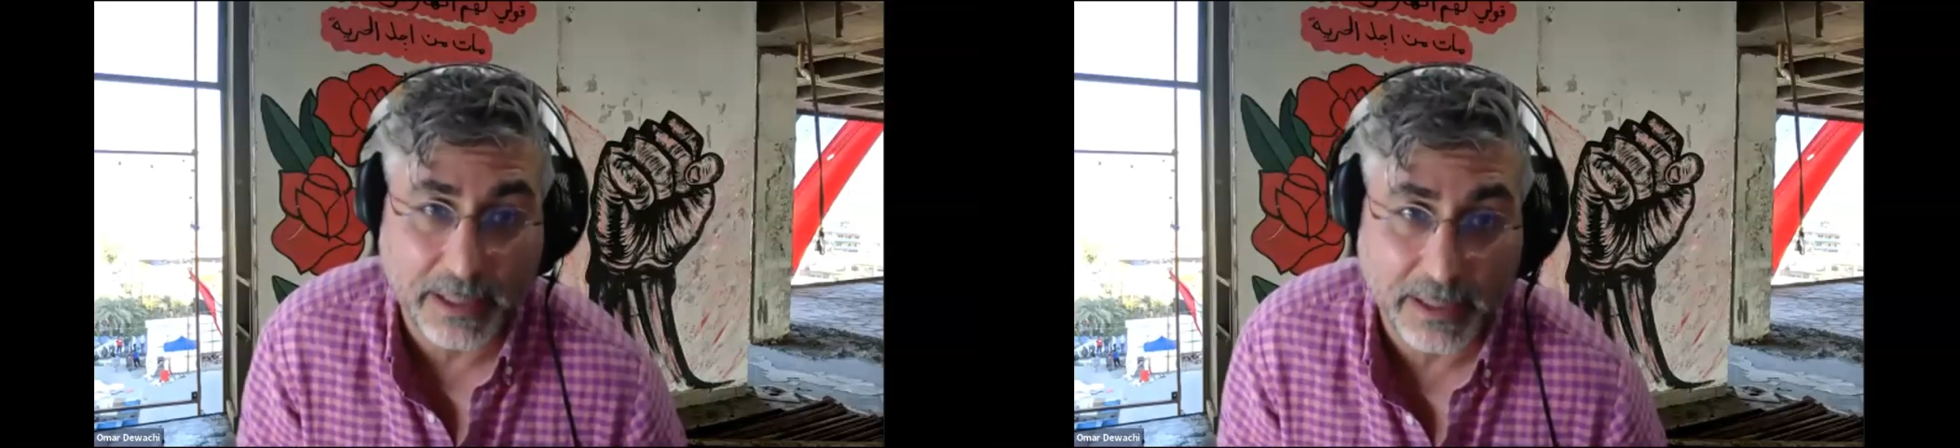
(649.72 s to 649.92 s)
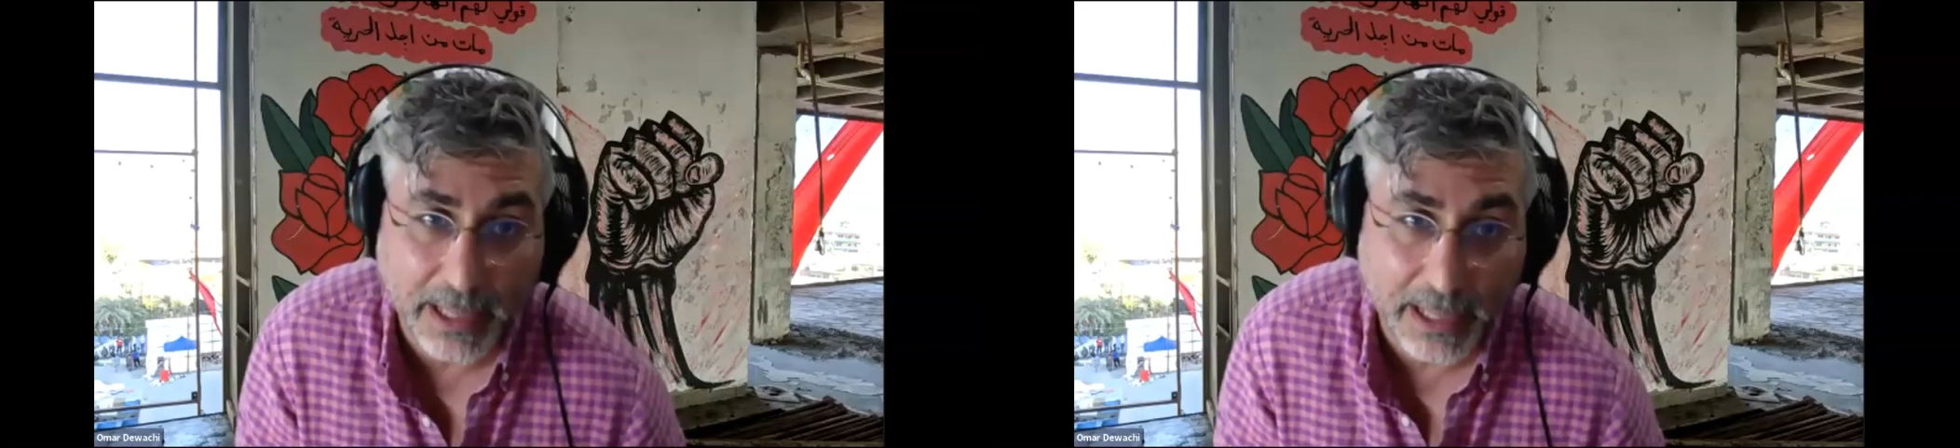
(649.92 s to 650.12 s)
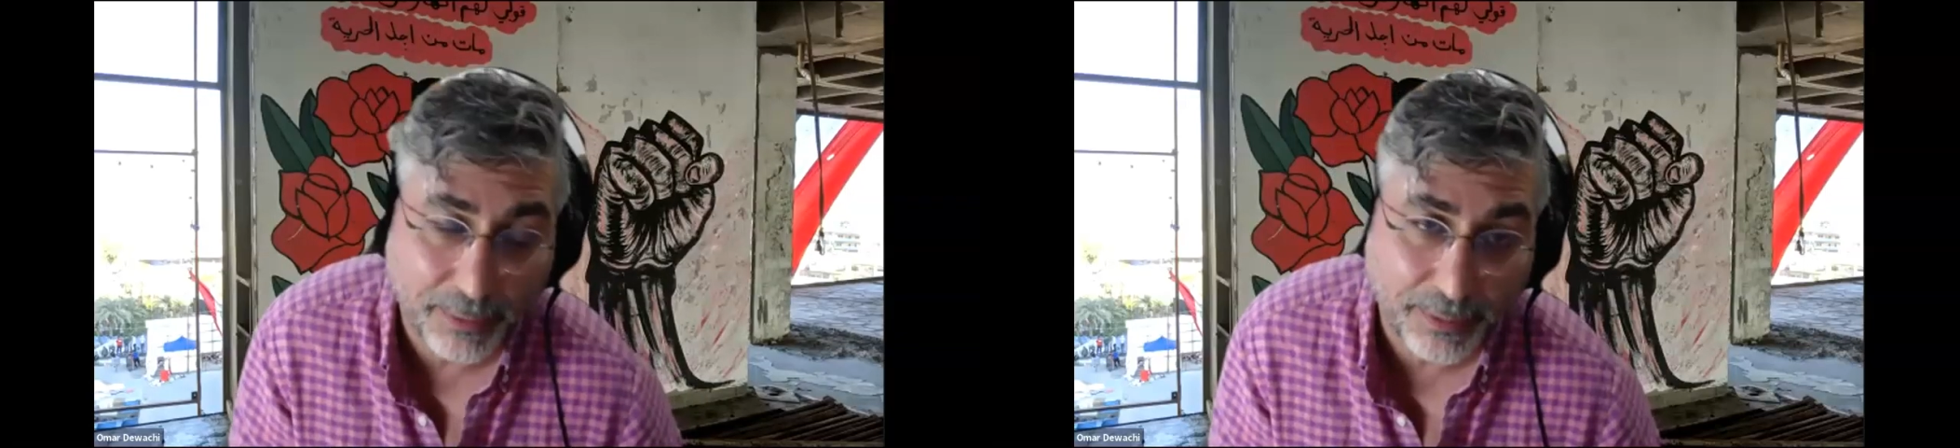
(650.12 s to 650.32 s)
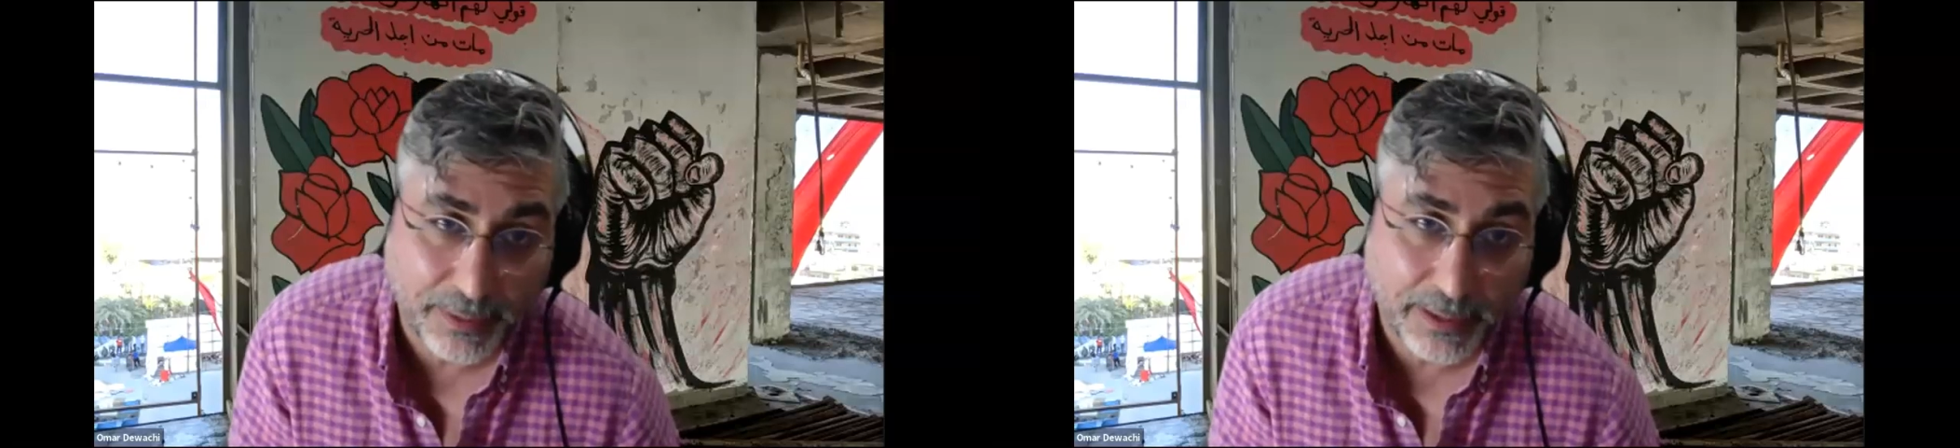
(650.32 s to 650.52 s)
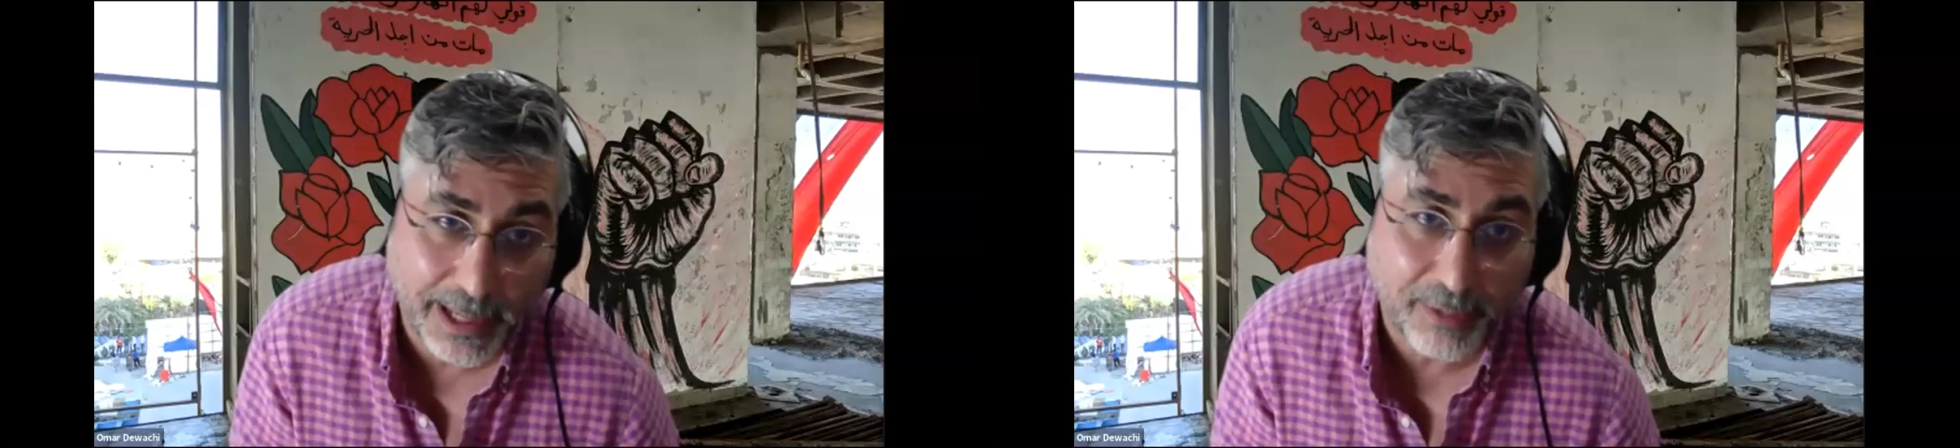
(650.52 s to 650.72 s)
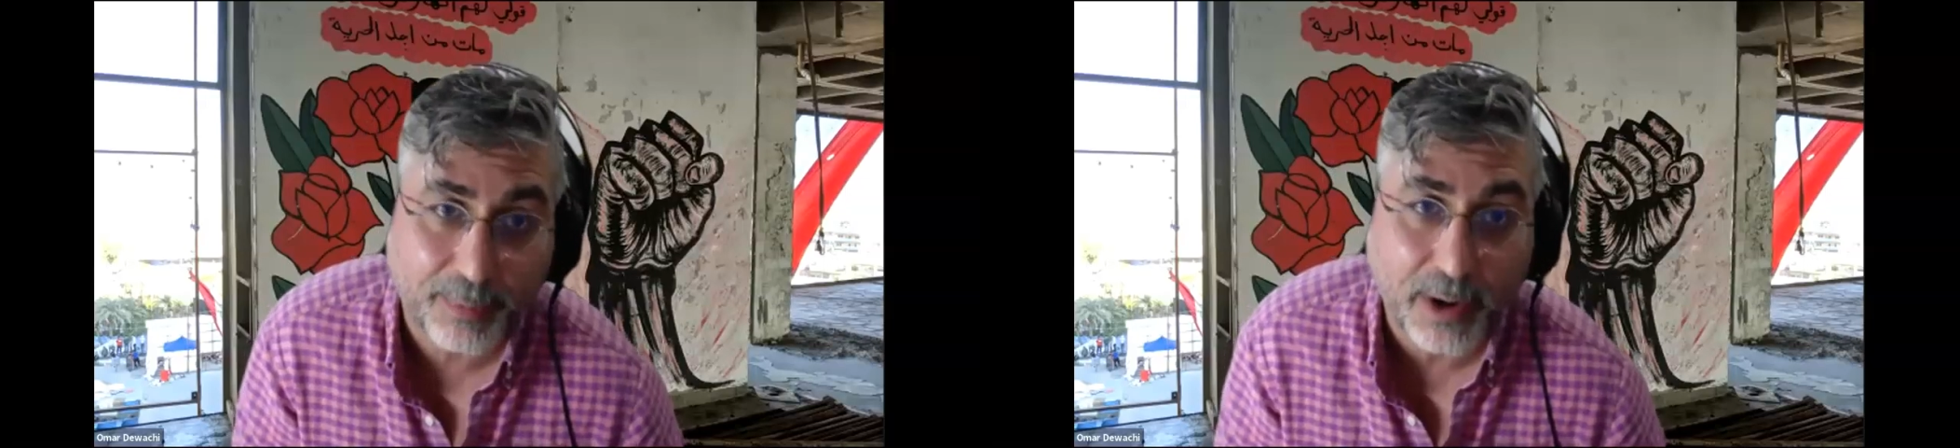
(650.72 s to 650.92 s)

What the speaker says: health